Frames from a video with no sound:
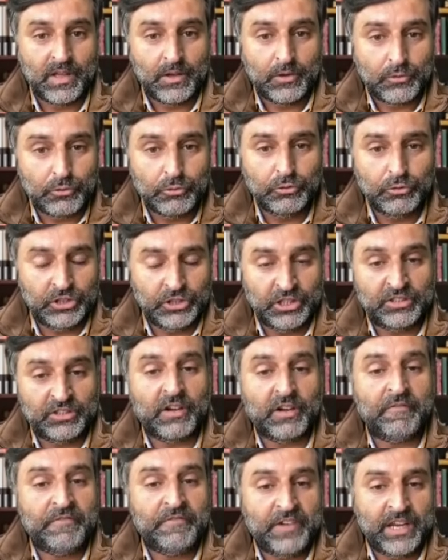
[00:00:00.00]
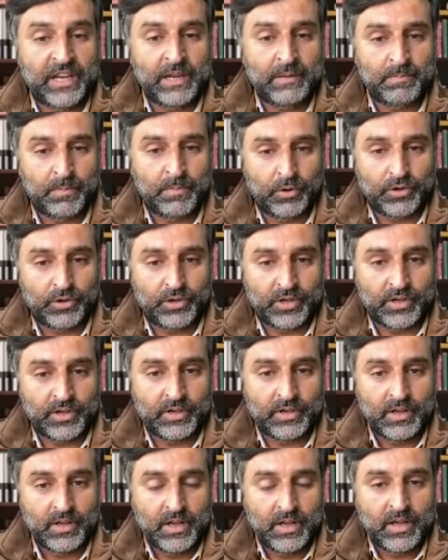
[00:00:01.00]
Two things are very important.
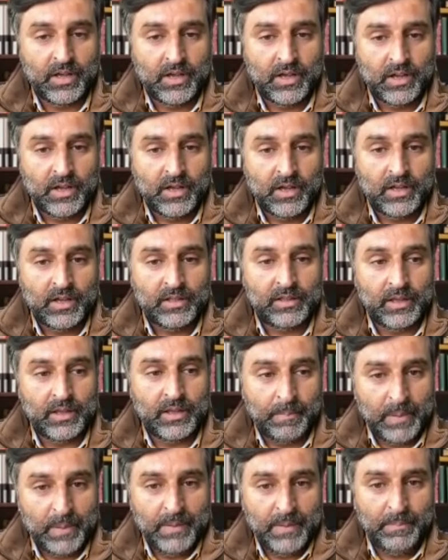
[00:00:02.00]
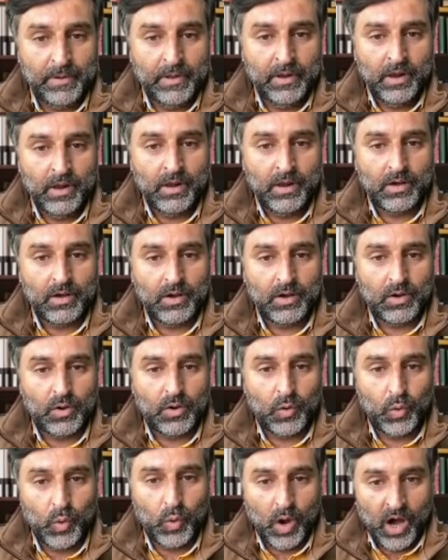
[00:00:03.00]
The people
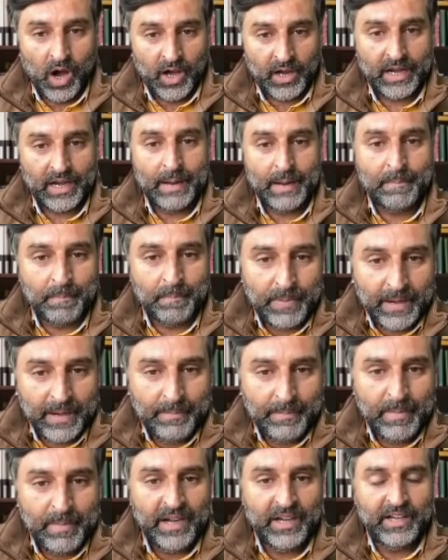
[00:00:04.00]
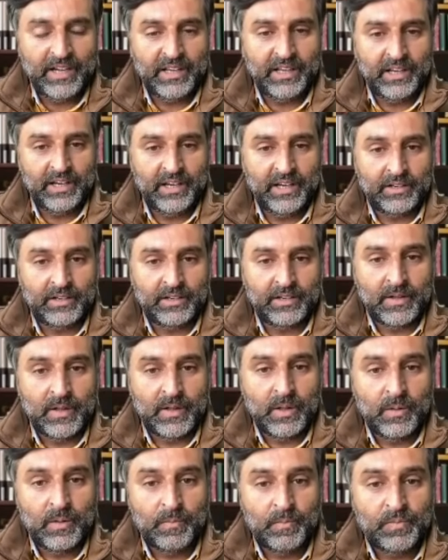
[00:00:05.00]
who are implementing it,
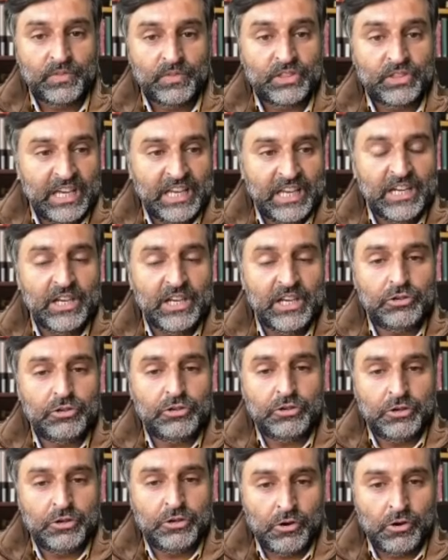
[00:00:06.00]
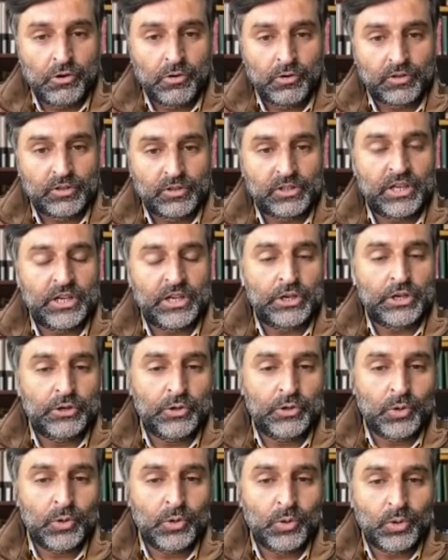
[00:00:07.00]
they need to know the
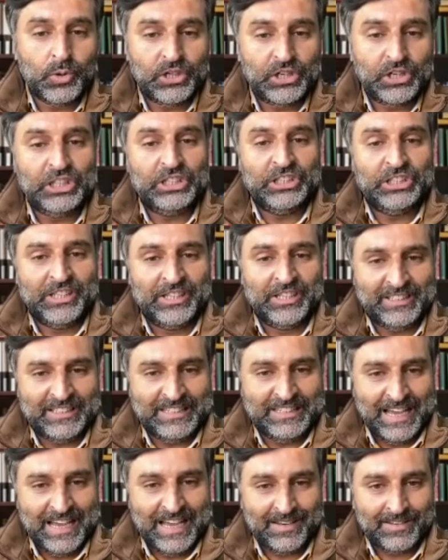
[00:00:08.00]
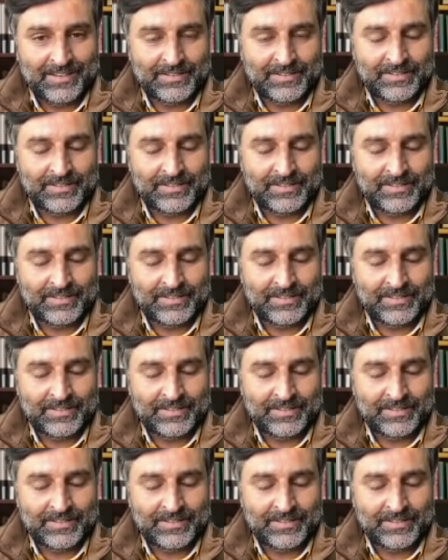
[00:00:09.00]
new teaching styles.